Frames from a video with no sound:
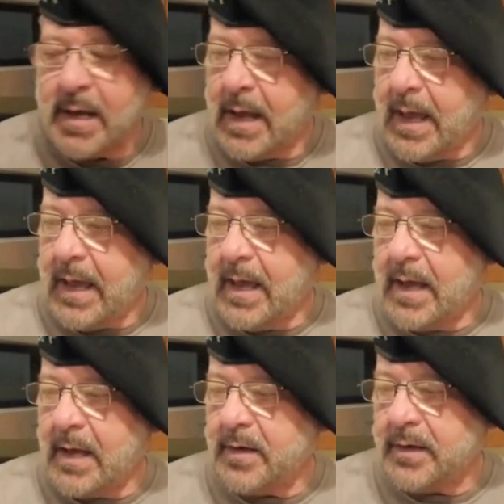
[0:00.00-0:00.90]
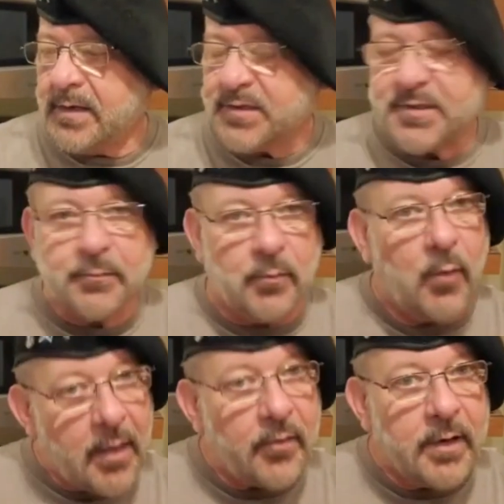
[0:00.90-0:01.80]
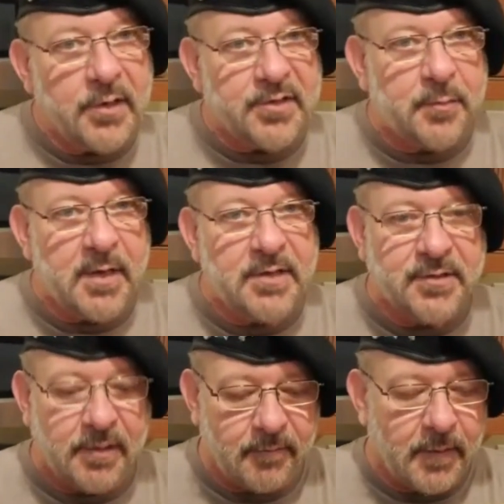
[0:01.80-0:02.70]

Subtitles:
and it's rather inexpensive.